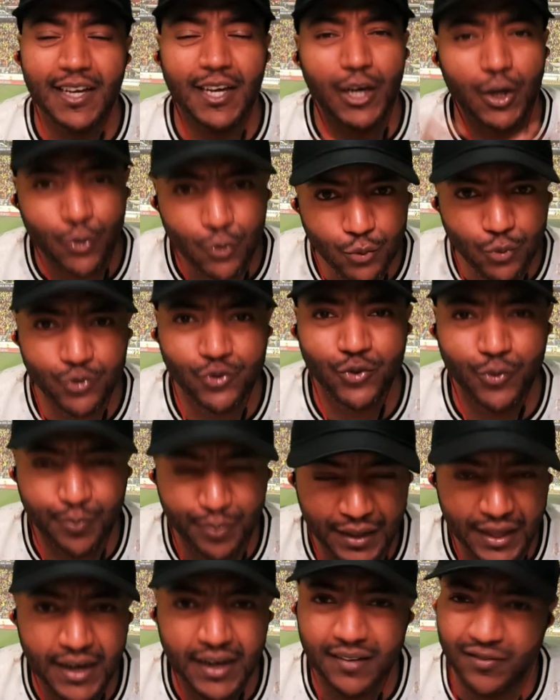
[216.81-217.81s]
And who's your
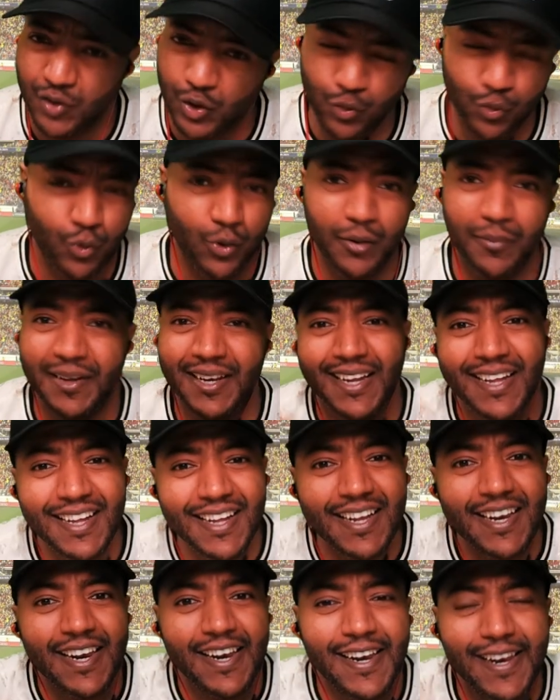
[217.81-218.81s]
player of the tournament?
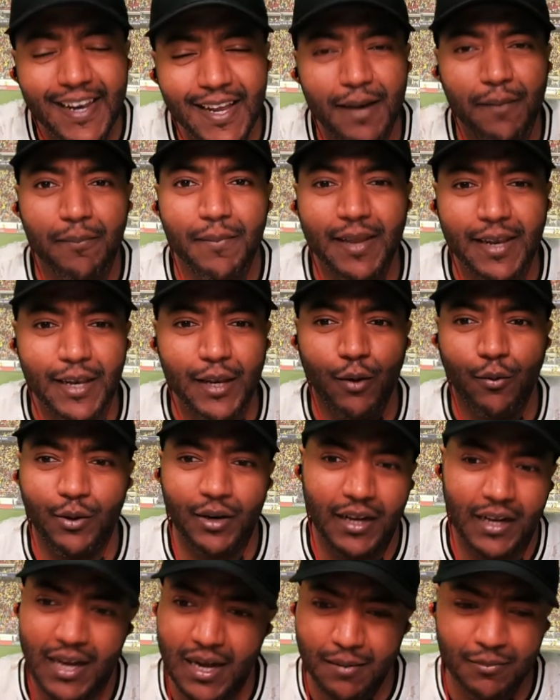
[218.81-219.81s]
Let me know
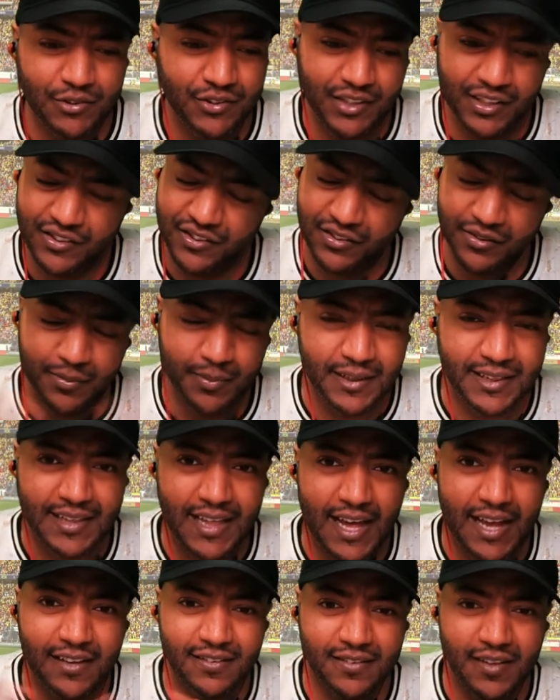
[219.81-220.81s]
in the comment sections. But
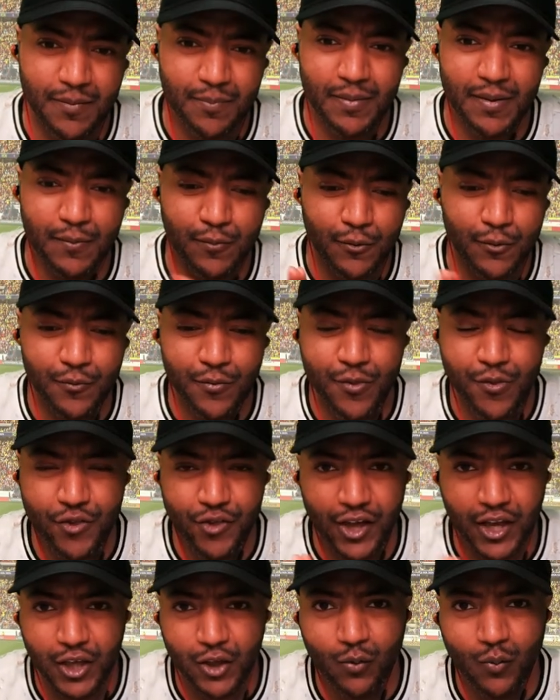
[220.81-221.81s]
that is it, people.
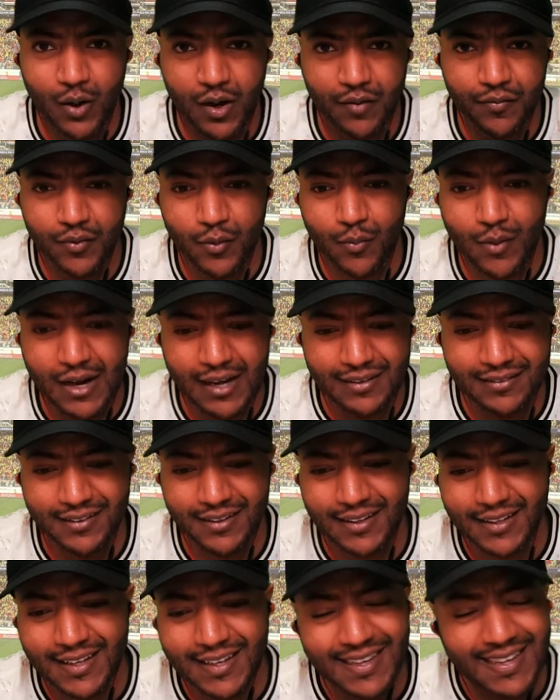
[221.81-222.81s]
Thank you all for
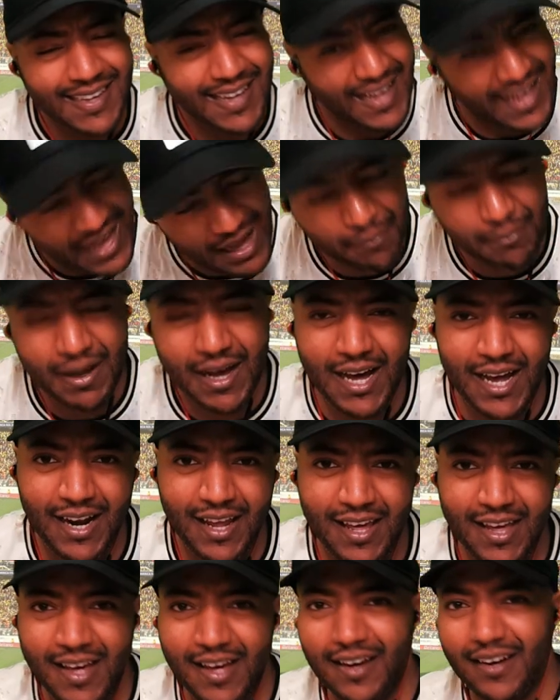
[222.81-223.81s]
watching. I'm out
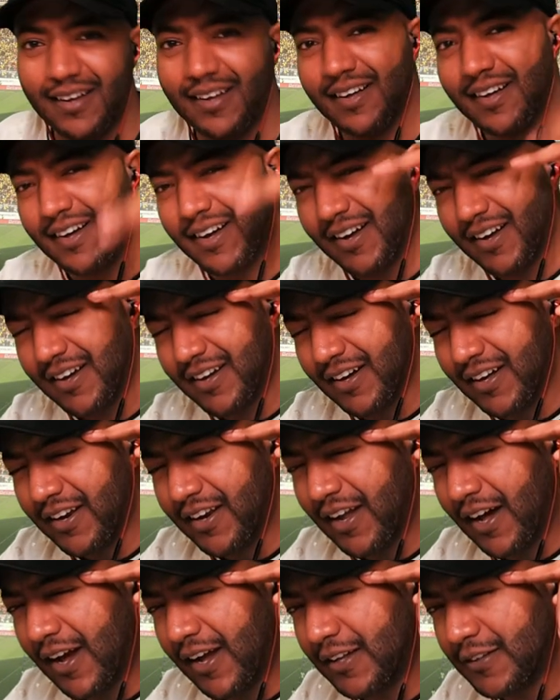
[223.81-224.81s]
of here.
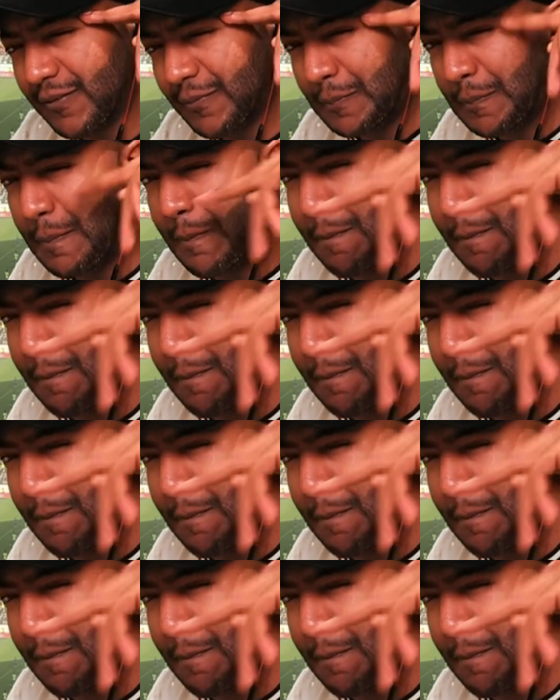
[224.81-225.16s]
Good night.